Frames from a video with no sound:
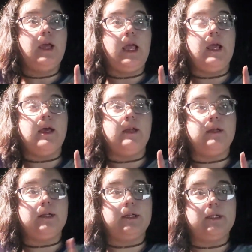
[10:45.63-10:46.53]

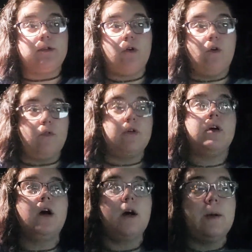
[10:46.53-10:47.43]
and it has grown.
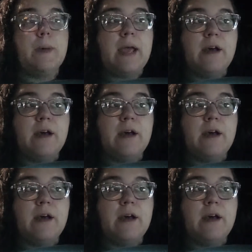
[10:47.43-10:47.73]
I